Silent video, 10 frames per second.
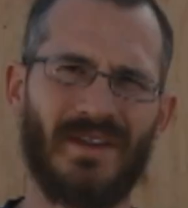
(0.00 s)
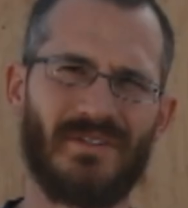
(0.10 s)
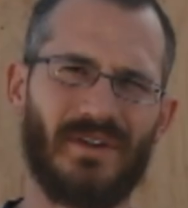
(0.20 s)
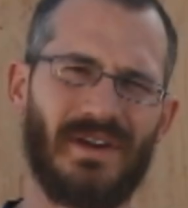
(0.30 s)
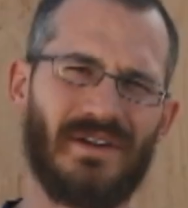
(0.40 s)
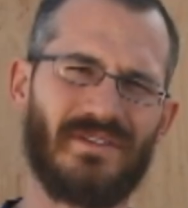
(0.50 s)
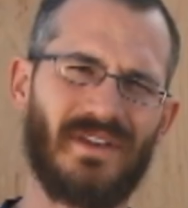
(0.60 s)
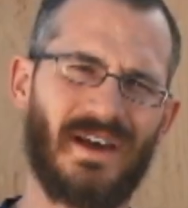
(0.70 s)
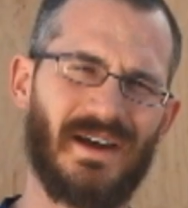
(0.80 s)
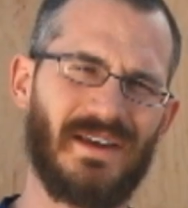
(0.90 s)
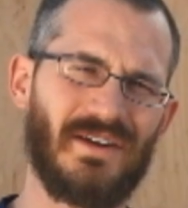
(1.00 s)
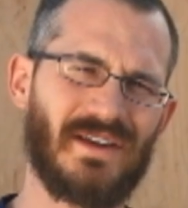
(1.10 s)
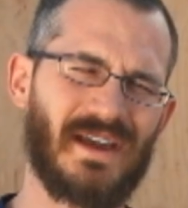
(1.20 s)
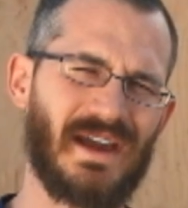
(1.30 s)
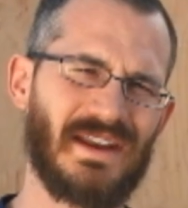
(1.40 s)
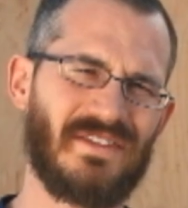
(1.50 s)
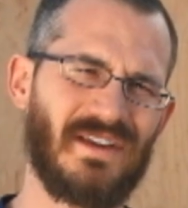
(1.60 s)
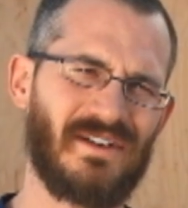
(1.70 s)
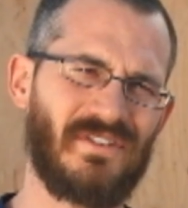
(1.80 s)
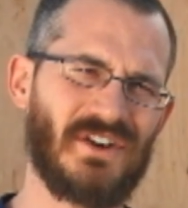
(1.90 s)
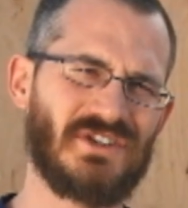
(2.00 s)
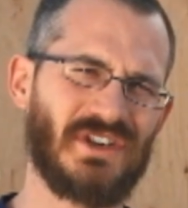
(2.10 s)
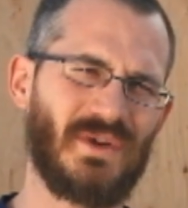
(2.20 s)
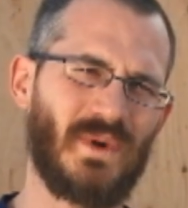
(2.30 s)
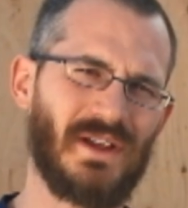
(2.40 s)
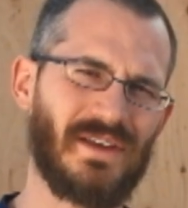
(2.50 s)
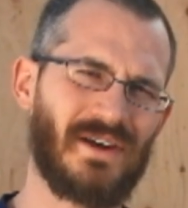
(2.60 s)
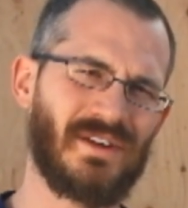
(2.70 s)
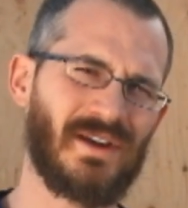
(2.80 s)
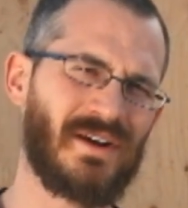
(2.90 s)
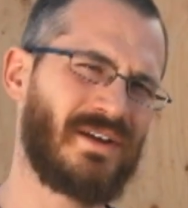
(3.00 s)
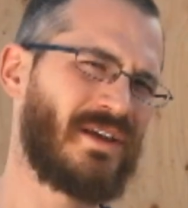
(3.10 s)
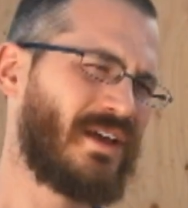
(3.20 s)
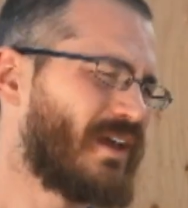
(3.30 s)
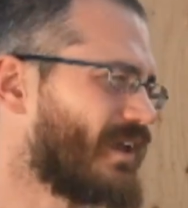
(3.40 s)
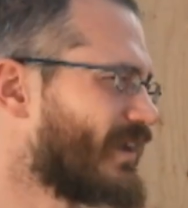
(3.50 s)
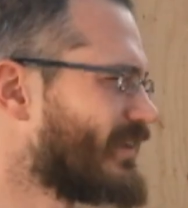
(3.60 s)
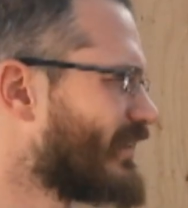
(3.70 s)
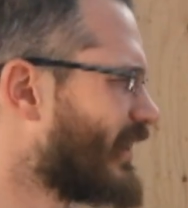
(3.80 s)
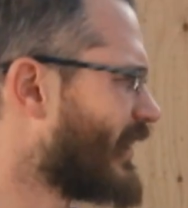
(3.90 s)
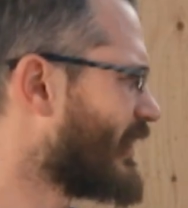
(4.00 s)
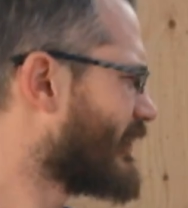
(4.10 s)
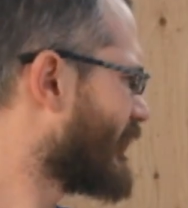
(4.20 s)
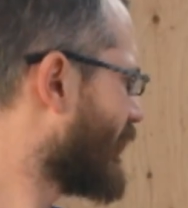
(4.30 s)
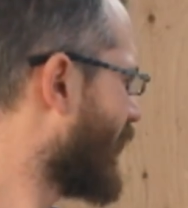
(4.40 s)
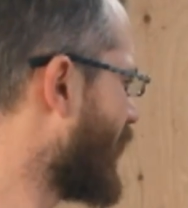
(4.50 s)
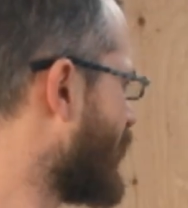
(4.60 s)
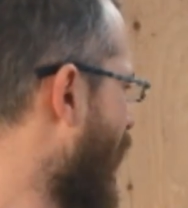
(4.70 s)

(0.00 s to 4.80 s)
So here's uh, here you can kind of see our finished in wall down here, and uh, it's